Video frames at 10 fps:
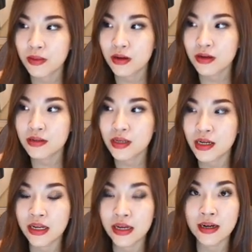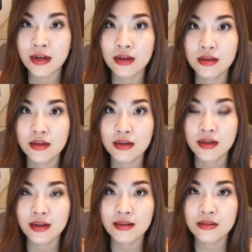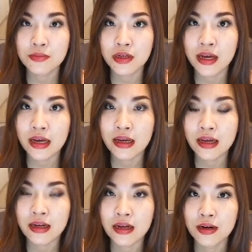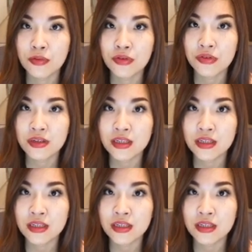let's say they ask me hey can I come over